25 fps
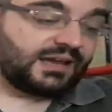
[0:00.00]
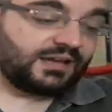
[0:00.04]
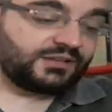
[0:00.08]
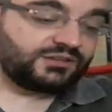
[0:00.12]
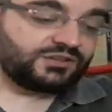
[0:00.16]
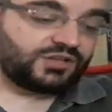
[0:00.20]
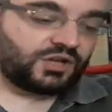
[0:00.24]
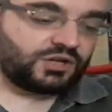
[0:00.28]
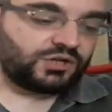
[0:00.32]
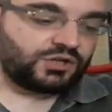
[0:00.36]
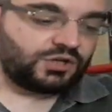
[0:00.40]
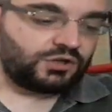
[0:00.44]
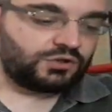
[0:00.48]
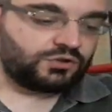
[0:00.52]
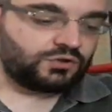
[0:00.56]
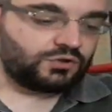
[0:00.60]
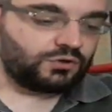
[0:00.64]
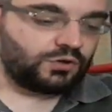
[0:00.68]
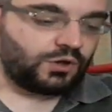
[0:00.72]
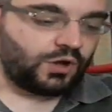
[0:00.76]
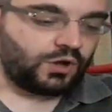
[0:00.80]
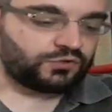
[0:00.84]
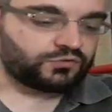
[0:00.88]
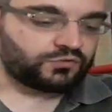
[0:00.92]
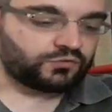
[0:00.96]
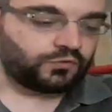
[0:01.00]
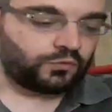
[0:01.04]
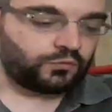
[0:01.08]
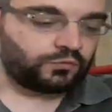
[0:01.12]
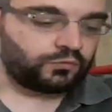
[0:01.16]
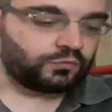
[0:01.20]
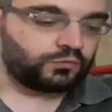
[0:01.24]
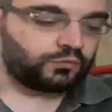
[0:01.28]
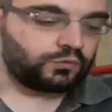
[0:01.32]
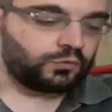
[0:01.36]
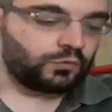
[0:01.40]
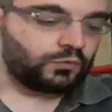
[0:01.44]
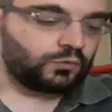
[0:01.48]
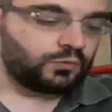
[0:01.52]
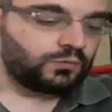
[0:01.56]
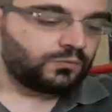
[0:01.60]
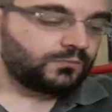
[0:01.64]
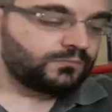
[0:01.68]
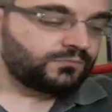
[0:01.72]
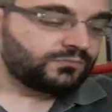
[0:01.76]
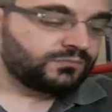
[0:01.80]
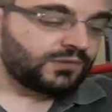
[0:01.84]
"and they need a lesson too.